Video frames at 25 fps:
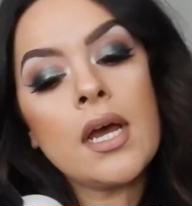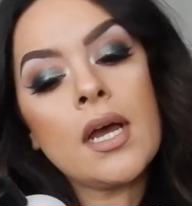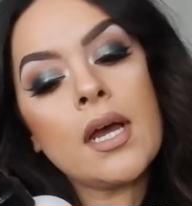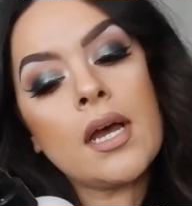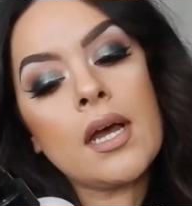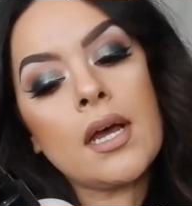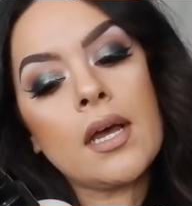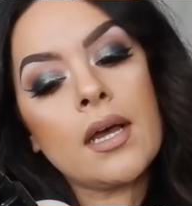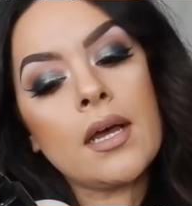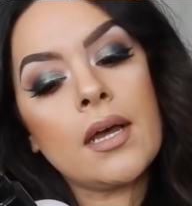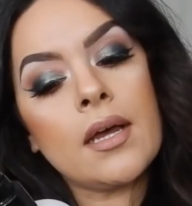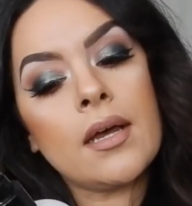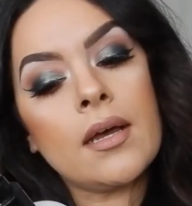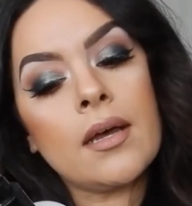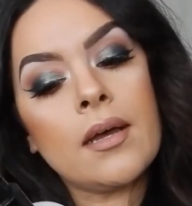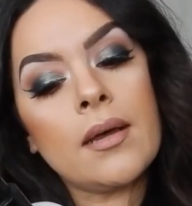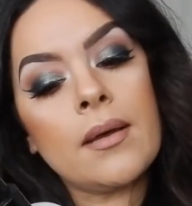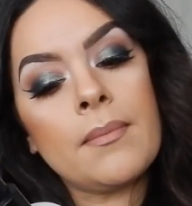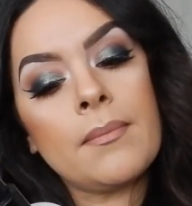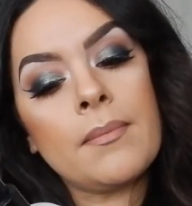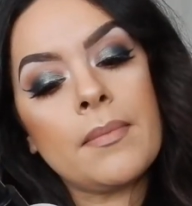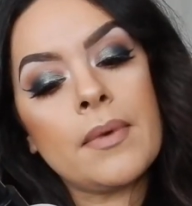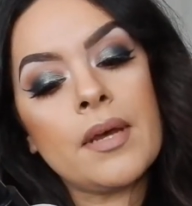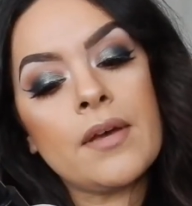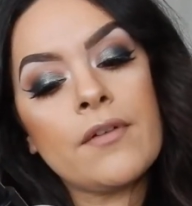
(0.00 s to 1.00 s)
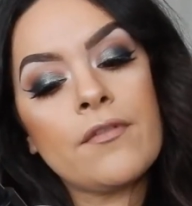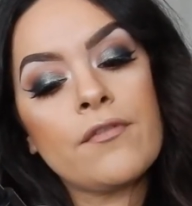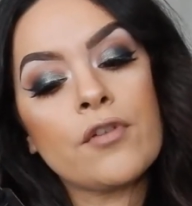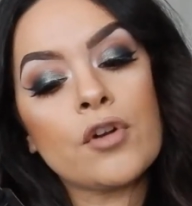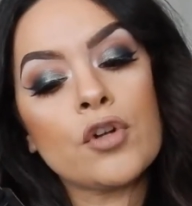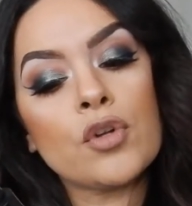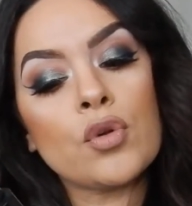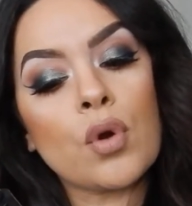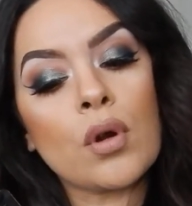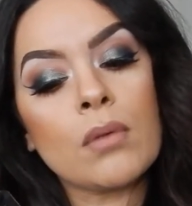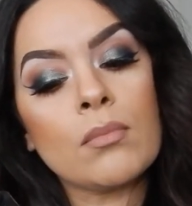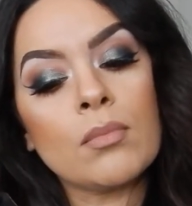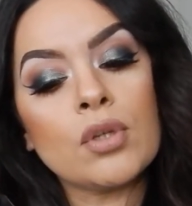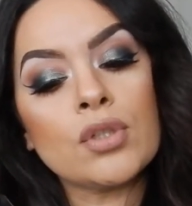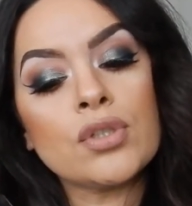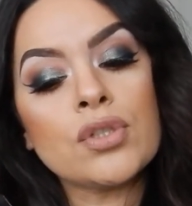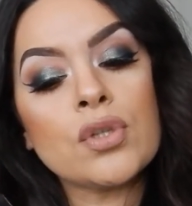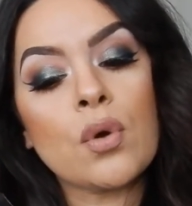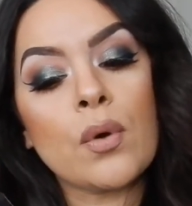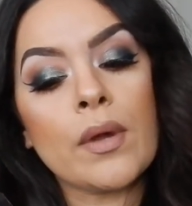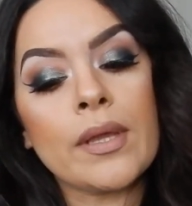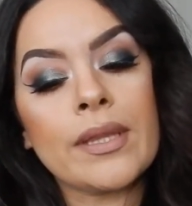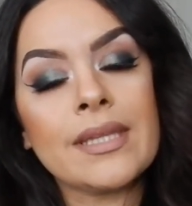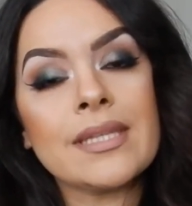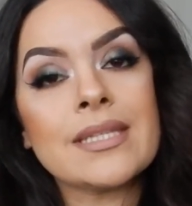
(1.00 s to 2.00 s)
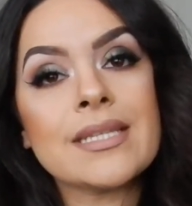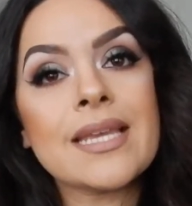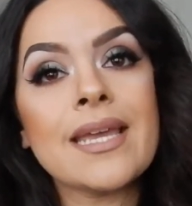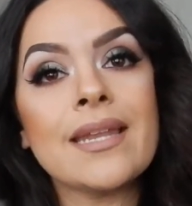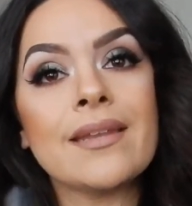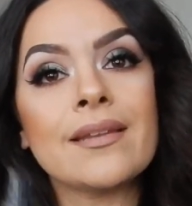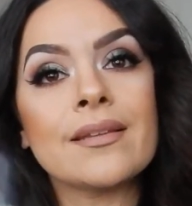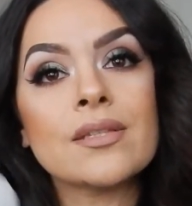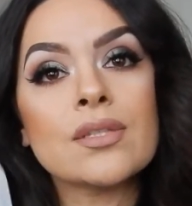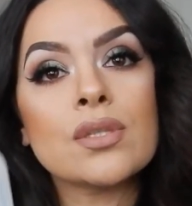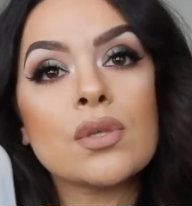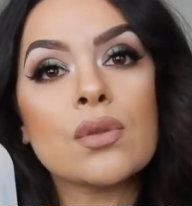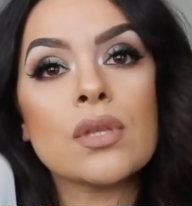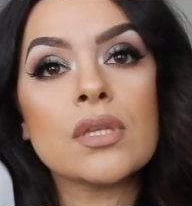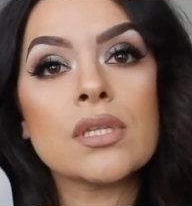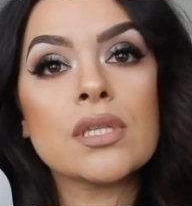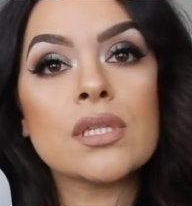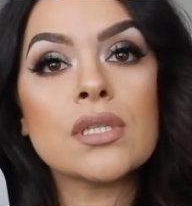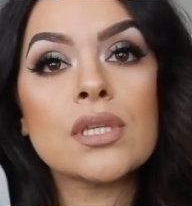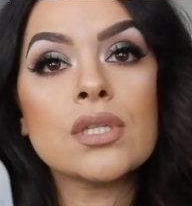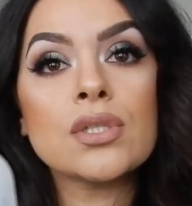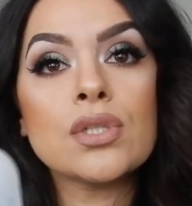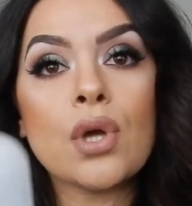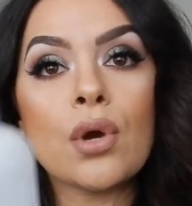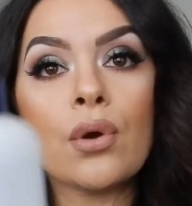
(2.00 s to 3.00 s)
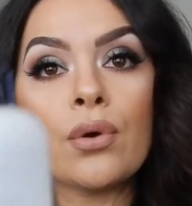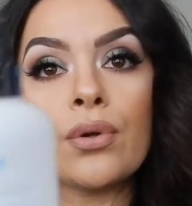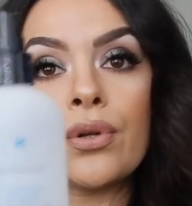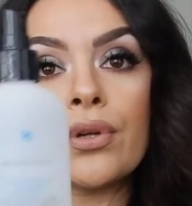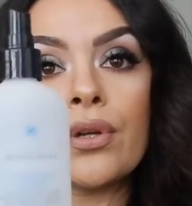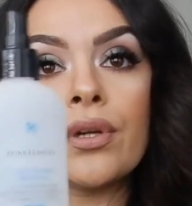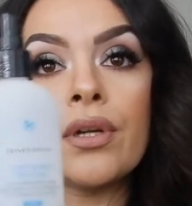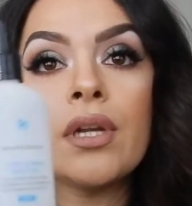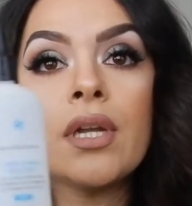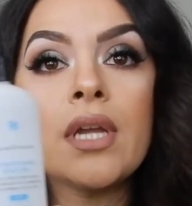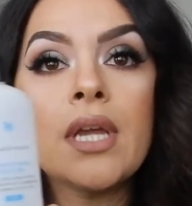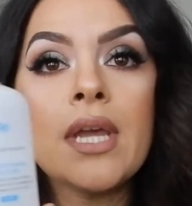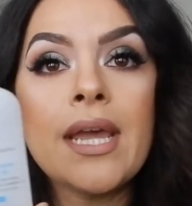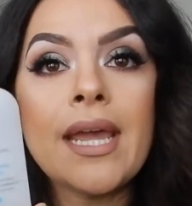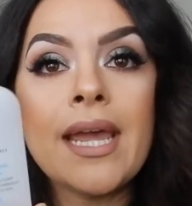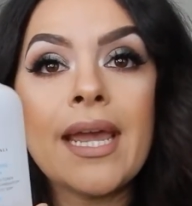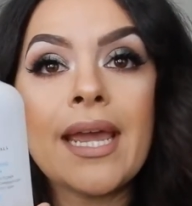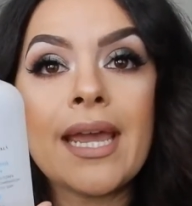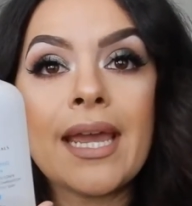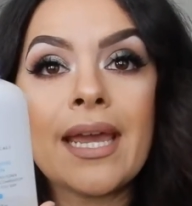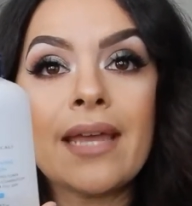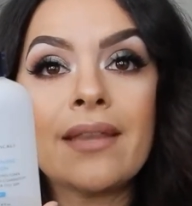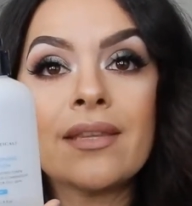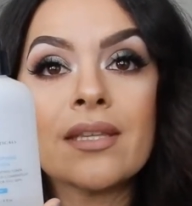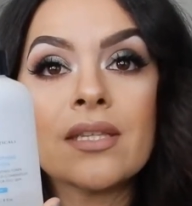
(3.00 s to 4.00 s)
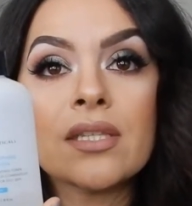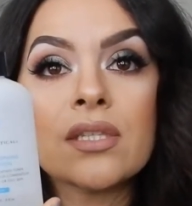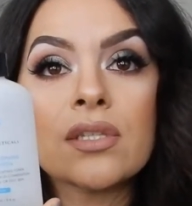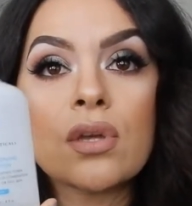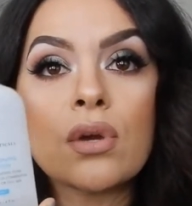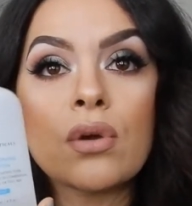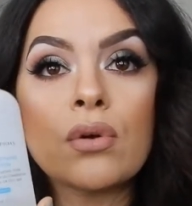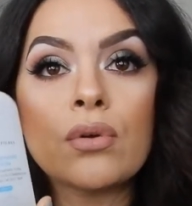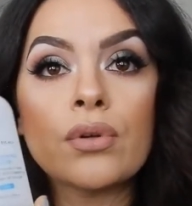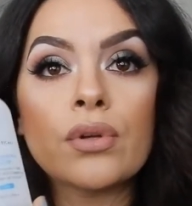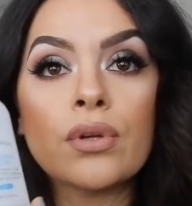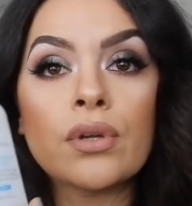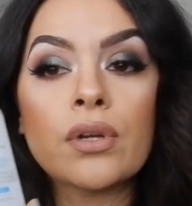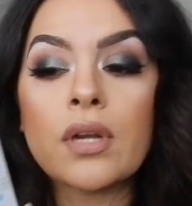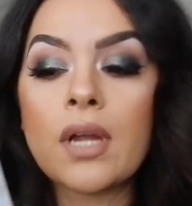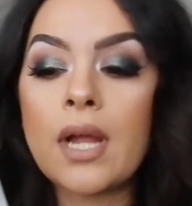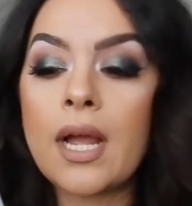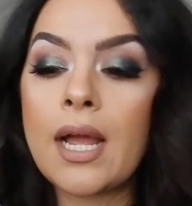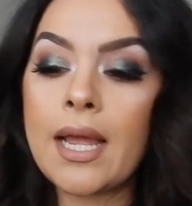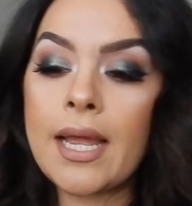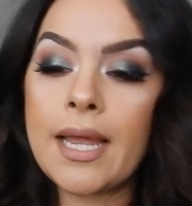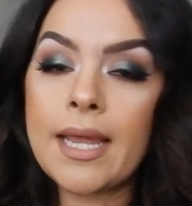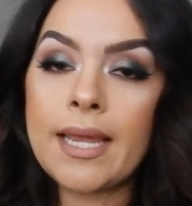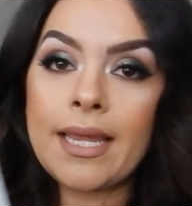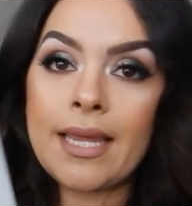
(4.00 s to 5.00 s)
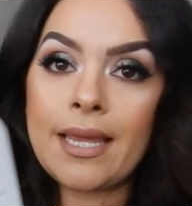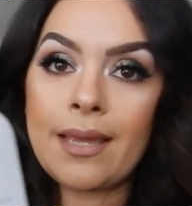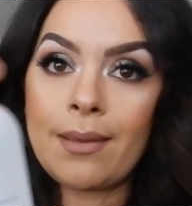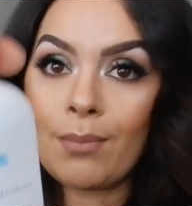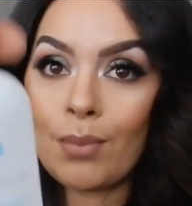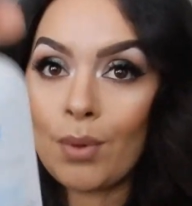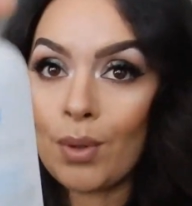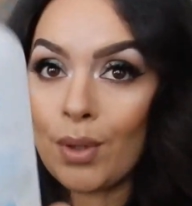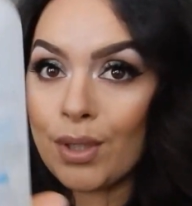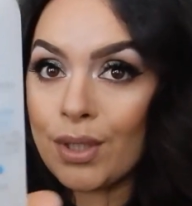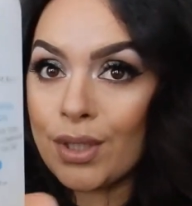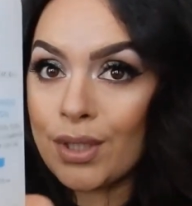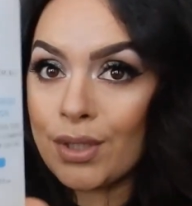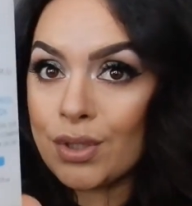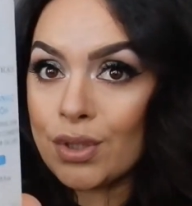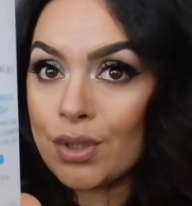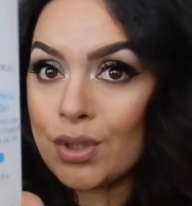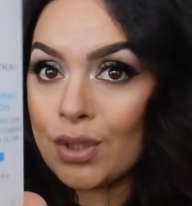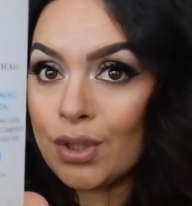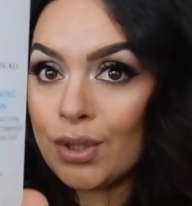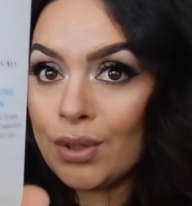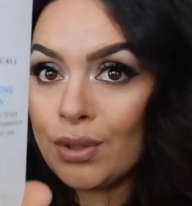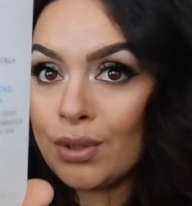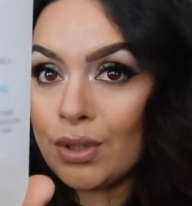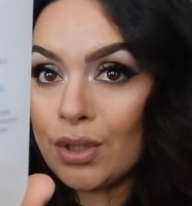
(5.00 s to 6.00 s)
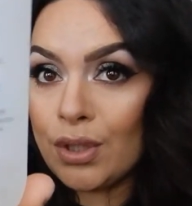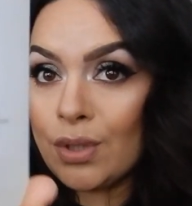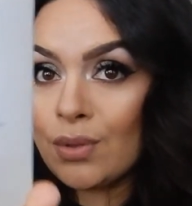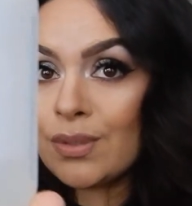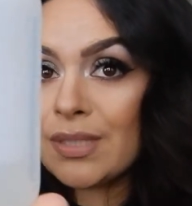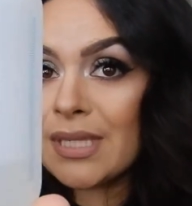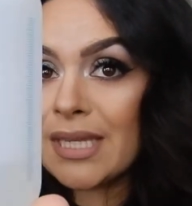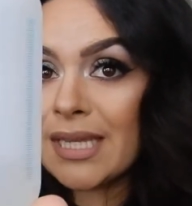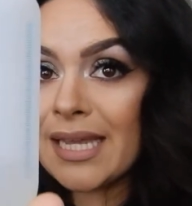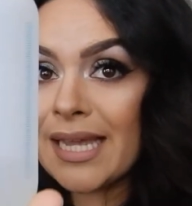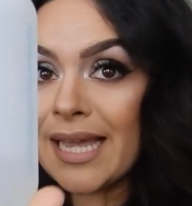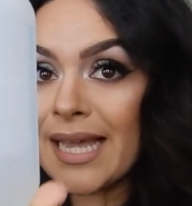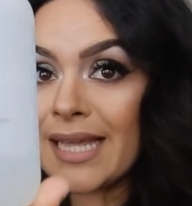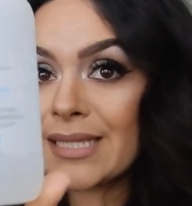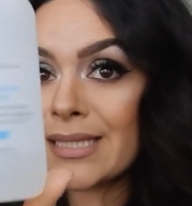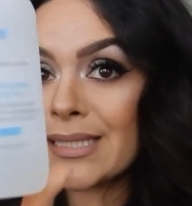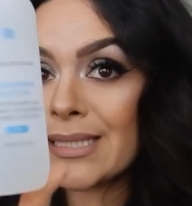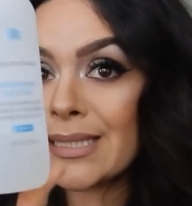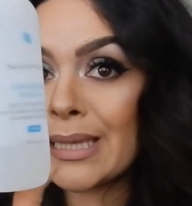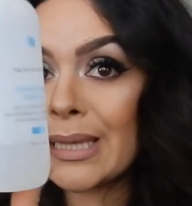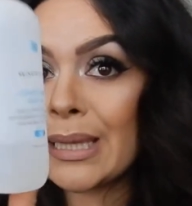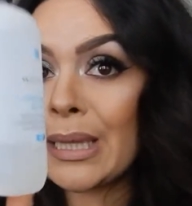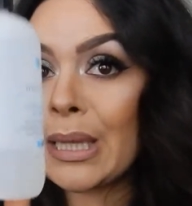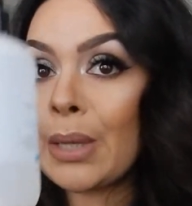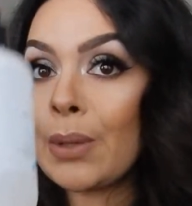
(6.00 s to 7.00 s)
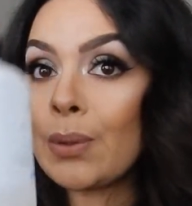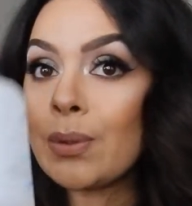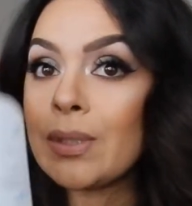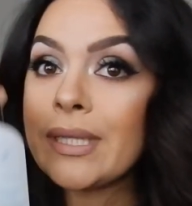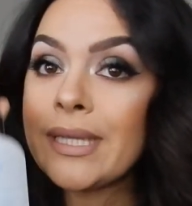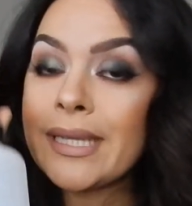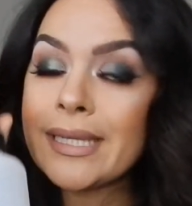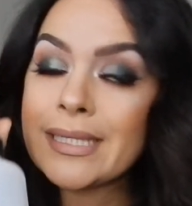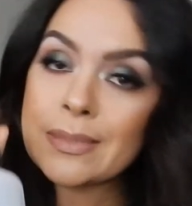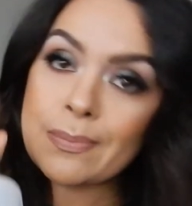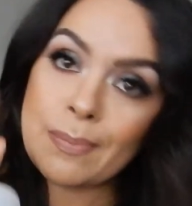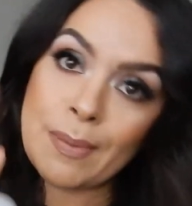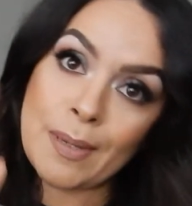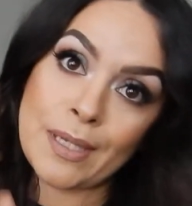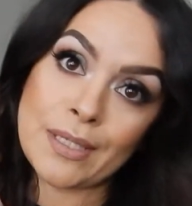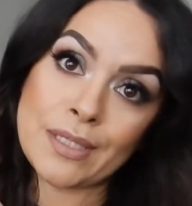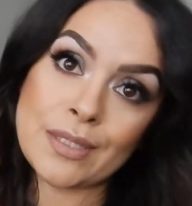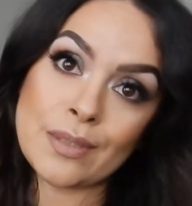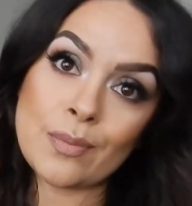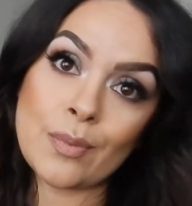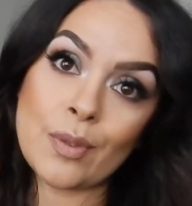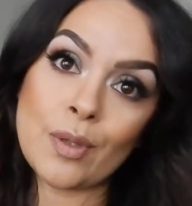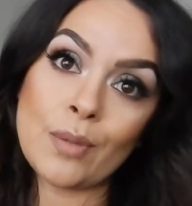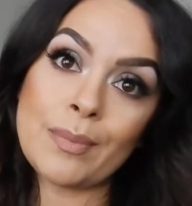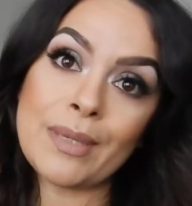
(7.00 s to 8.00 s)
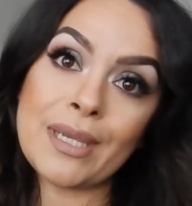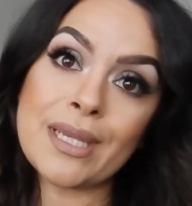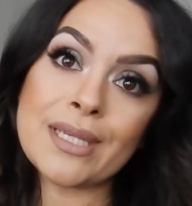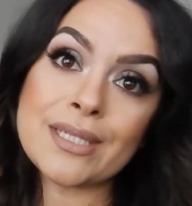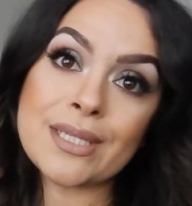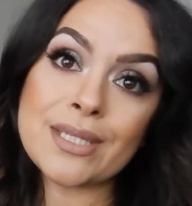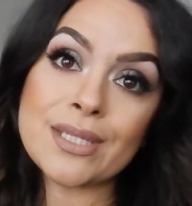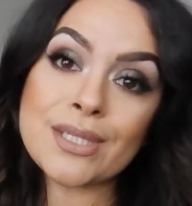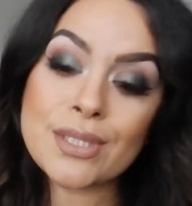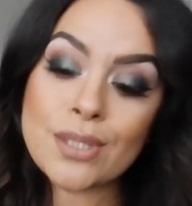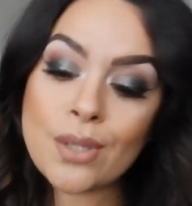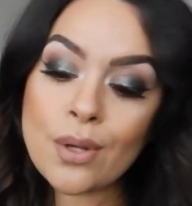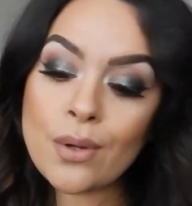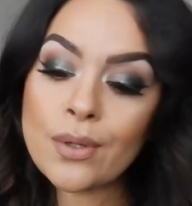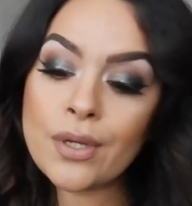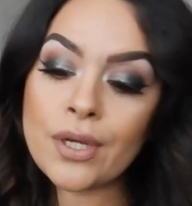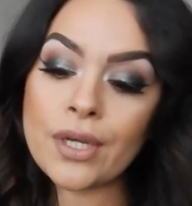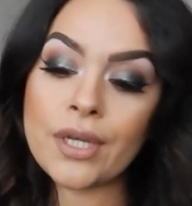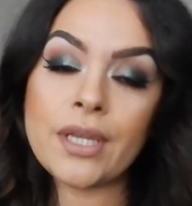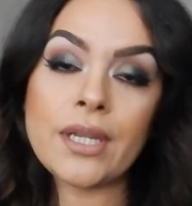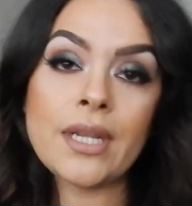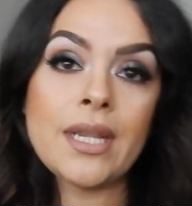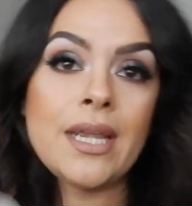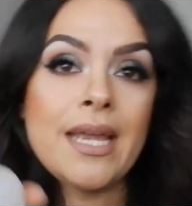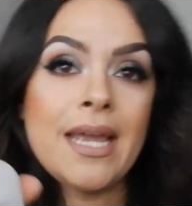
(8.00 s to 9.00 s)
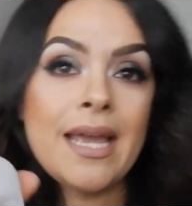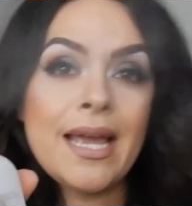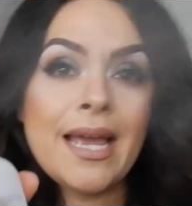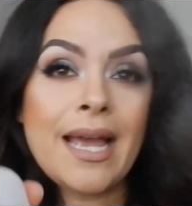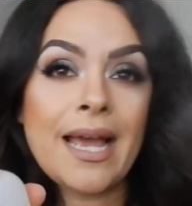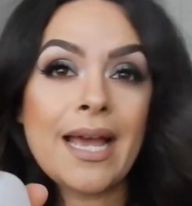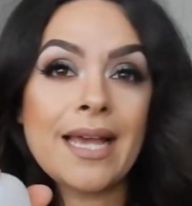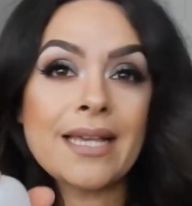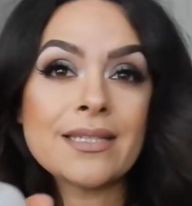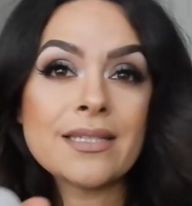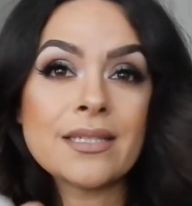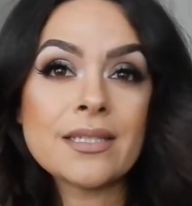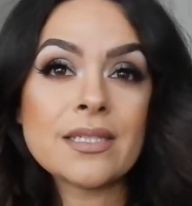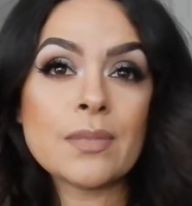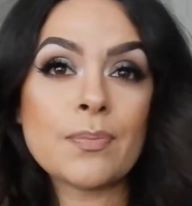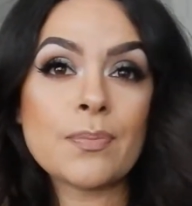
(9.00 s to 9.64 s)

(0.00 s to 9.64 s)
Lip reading: for normal to oily skin. So this is a toner, and this toner I am using it as slowly as possible because it's so good. It has a